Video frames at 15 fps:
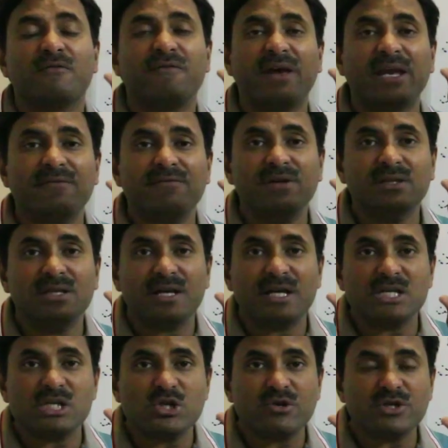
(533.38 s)
whenever the
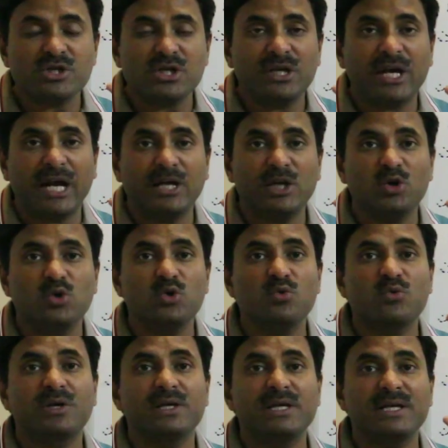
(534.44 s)
restriction
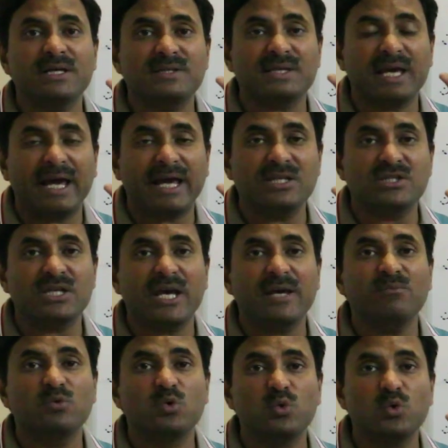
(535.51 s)
endonuclease
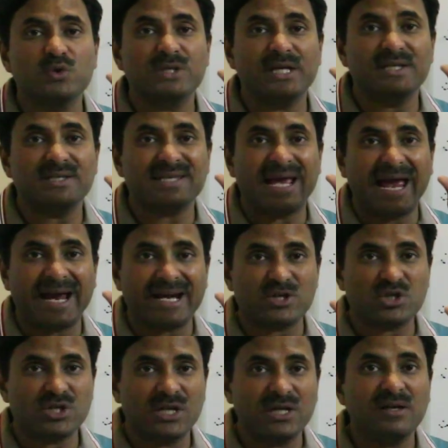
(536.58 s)
enzyme does its
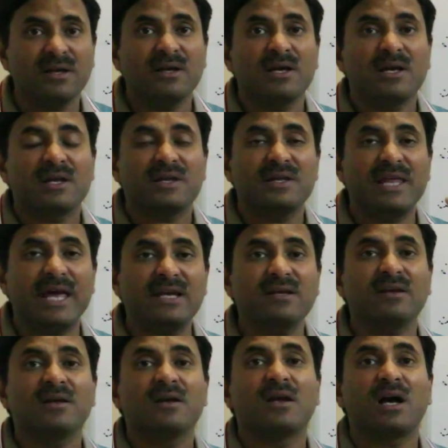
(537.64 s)
action,
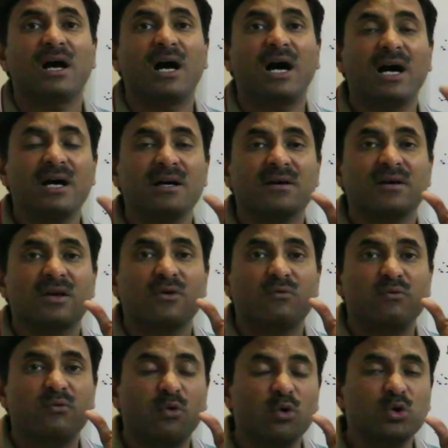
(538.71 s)
then a
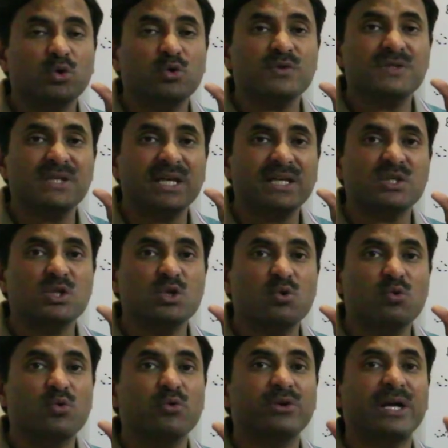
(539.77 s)
4 to 6
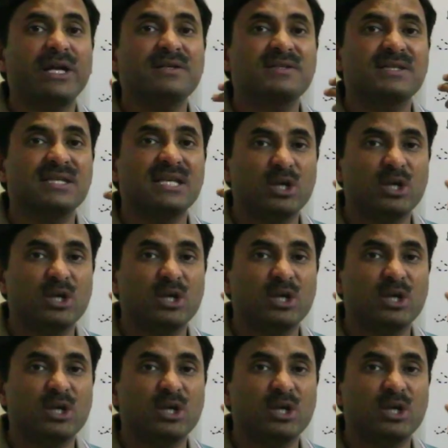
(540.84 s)
nucleotide